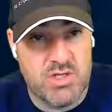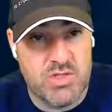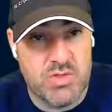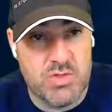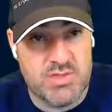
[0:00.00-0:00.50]

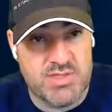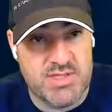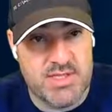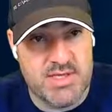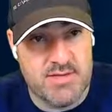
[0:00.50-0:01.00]
use
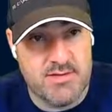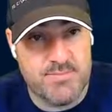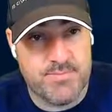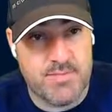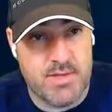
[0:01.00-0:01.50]
the
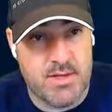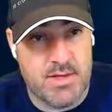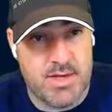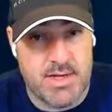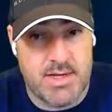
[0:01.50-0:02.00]

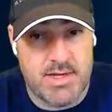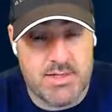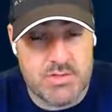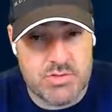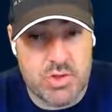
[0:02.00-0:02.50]

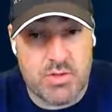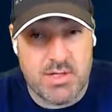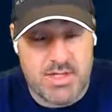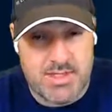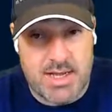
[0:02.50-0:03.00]

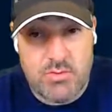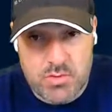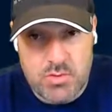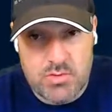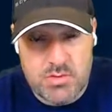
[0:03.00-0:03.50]
Chocolatey
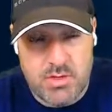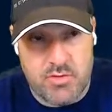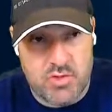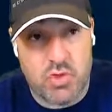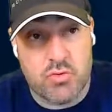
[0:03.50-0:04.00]
download,
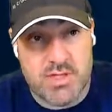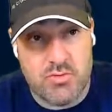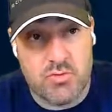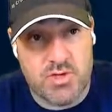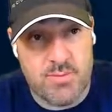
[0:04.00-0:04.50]
the Choco
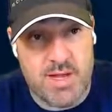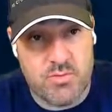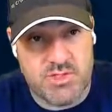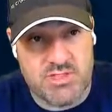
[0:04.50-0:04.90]
download command, which is the